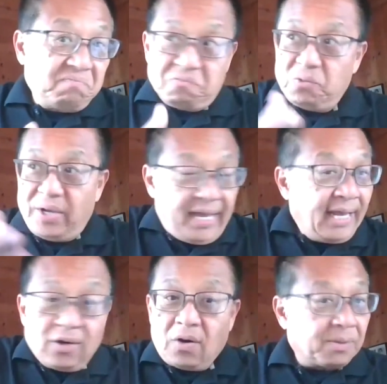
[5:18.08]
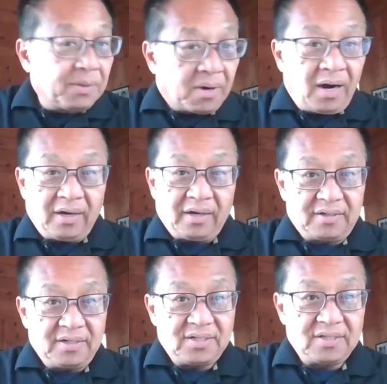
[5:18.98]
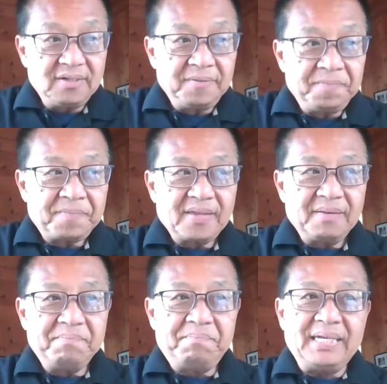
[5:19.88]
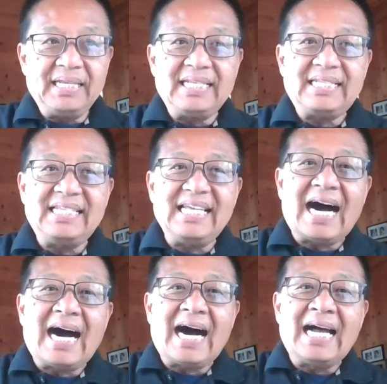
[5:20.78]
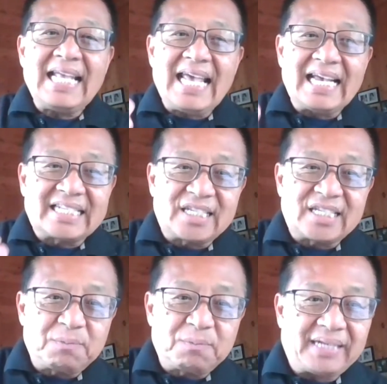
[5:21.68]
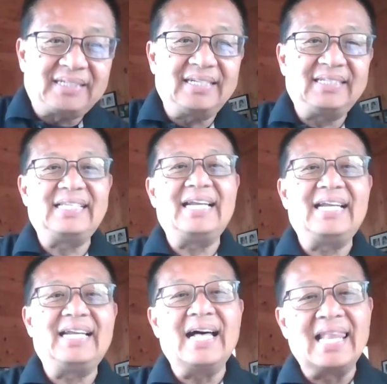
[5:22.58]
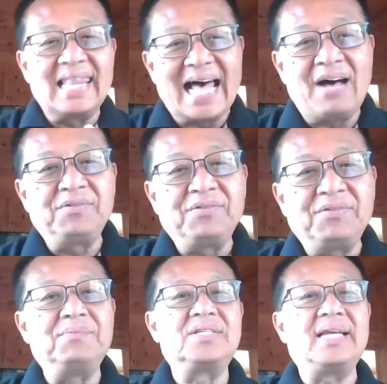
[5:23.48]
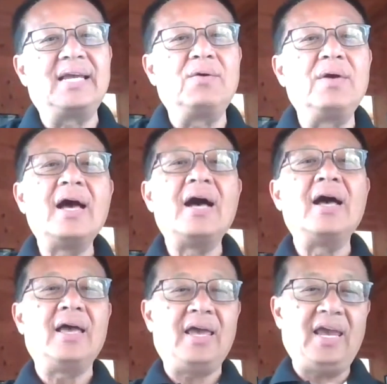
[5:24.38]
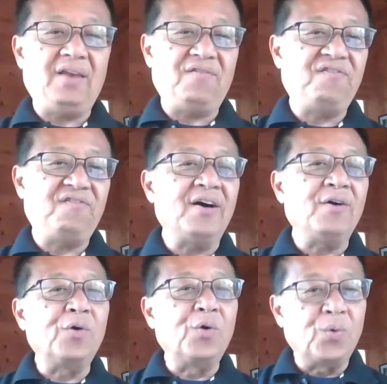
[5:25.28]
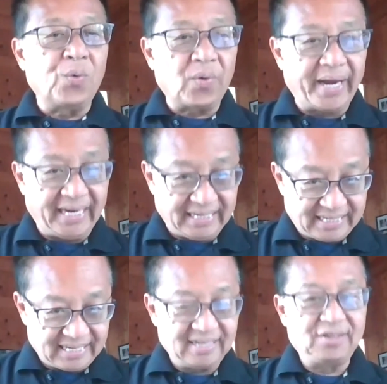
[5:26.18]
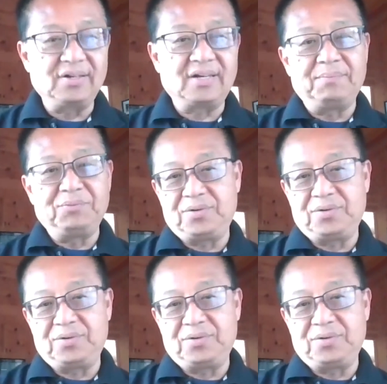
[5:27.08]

We hit all the markers, but it's the unexpected that allowed them to say, it felt great coming to